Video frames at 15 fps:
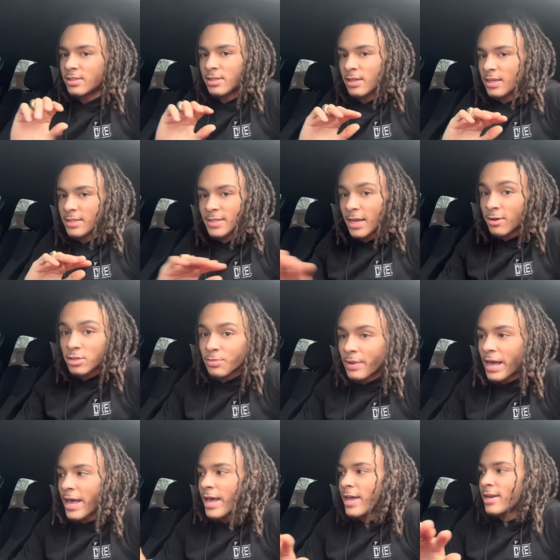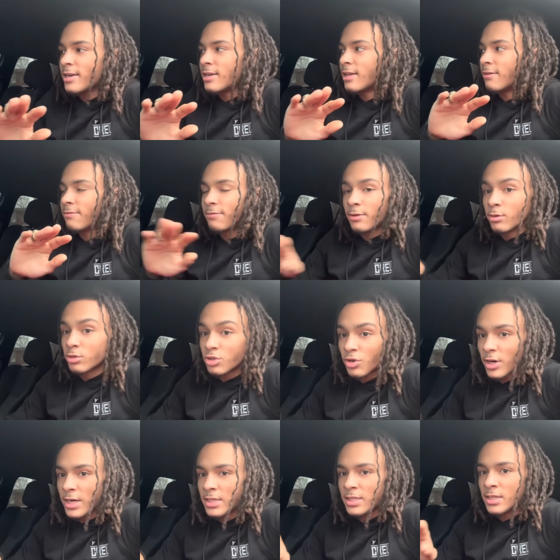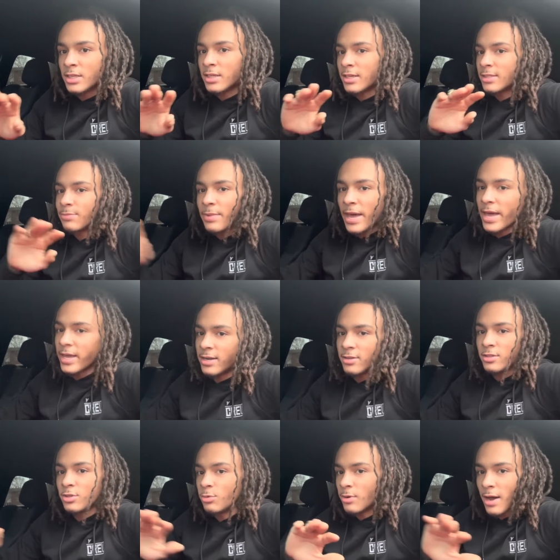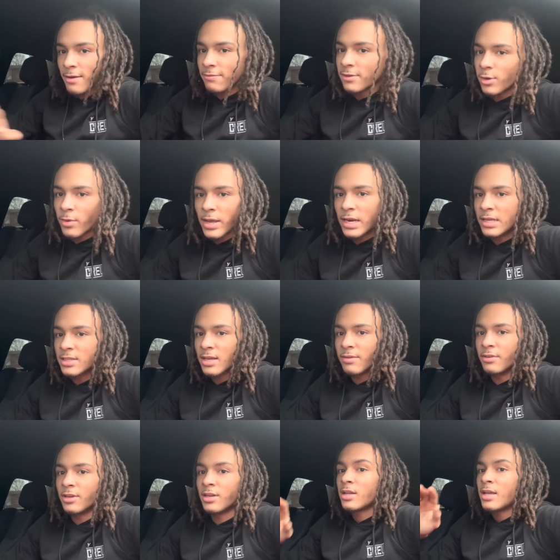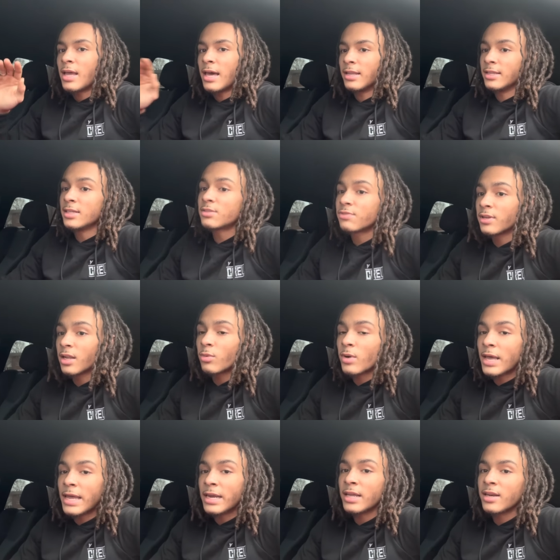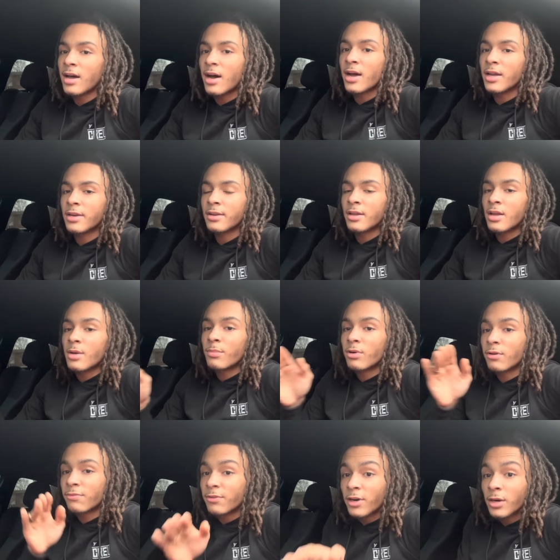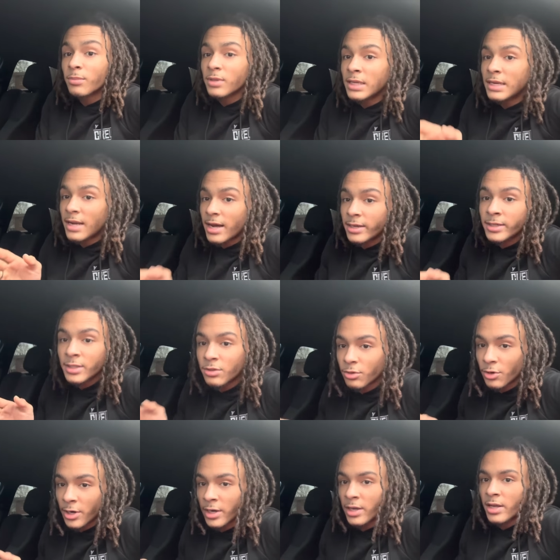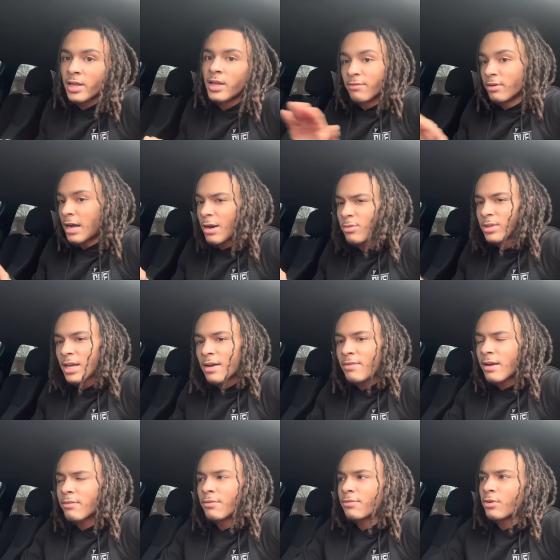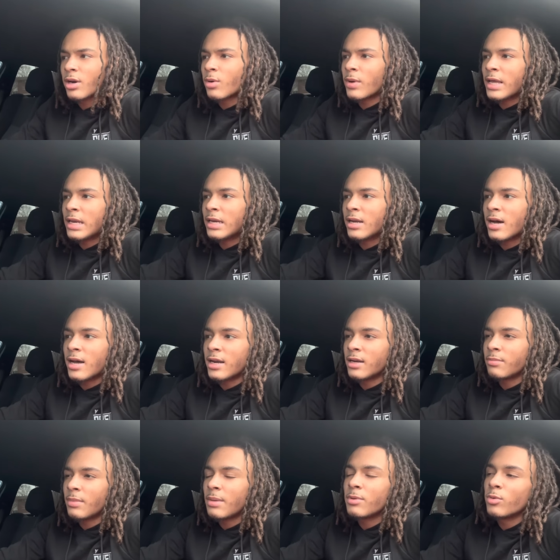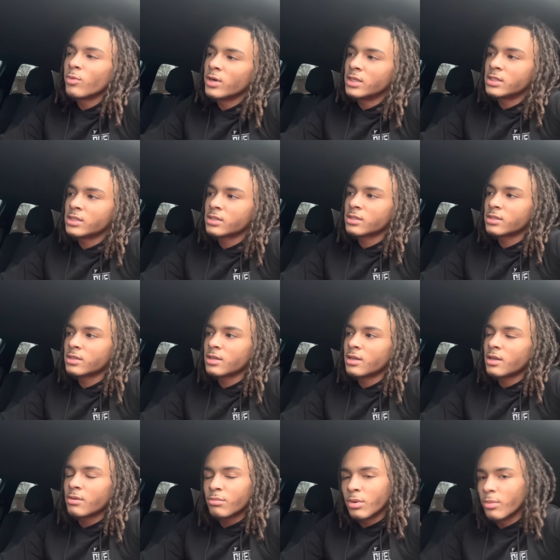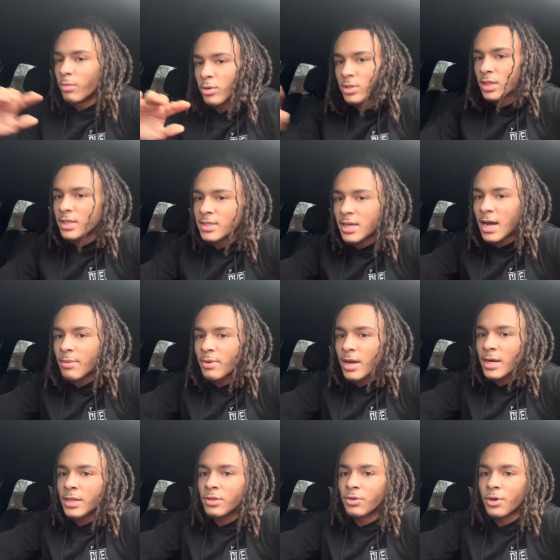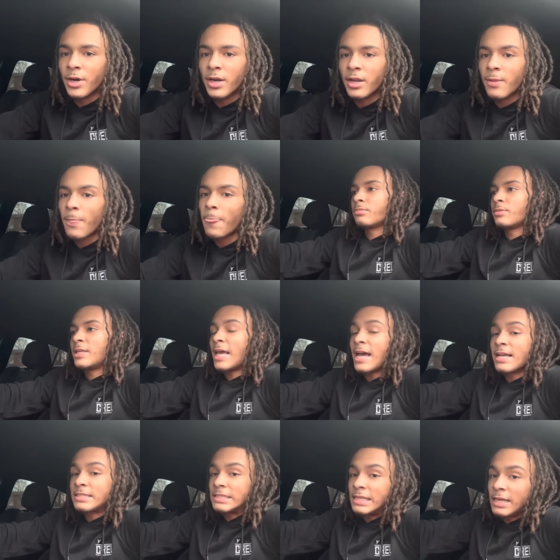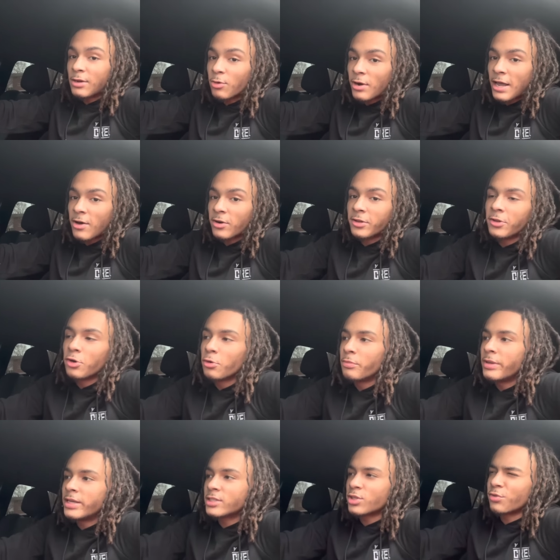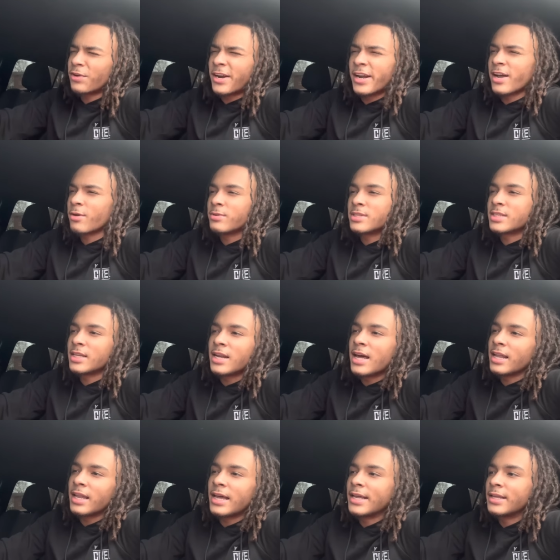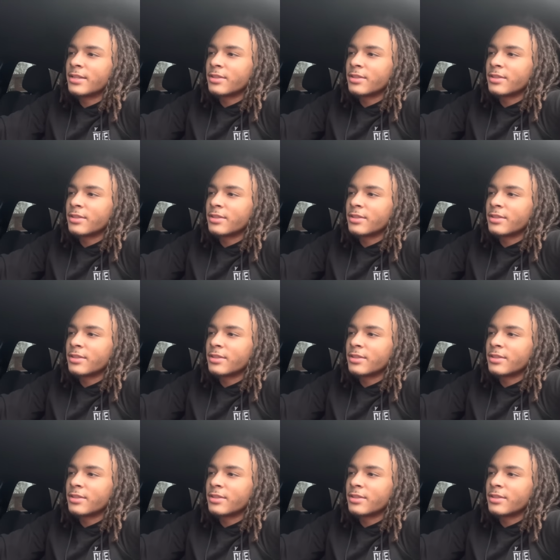It sounds bad. It feels crazy. It's bad. Do not fill up with 87. At least fill up with 89, preferably 93. I don't think I've ever filled out 89, maybe once, but most of the time 93. Gas did go down a little bit, so right now we sitting at like